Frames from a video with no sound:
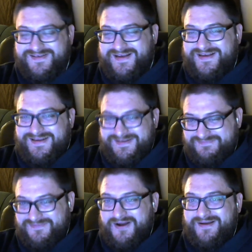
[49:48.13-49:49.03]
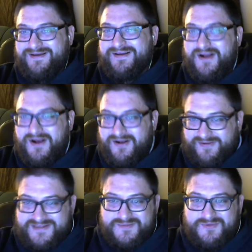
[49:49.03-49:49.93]
Like,
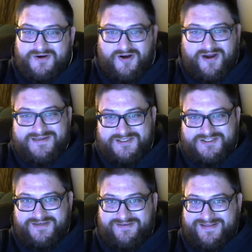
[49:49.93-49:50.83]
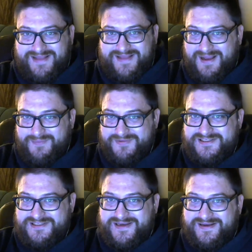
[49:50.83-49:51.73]
unless some crazy shit like that
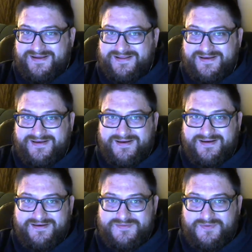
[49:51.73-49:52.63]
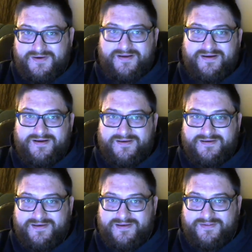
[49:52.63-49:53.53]
happens again, I think he's probably not
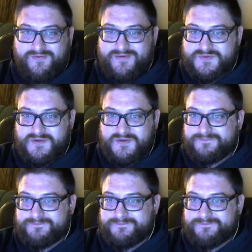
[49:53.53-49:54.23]
going to get through this one.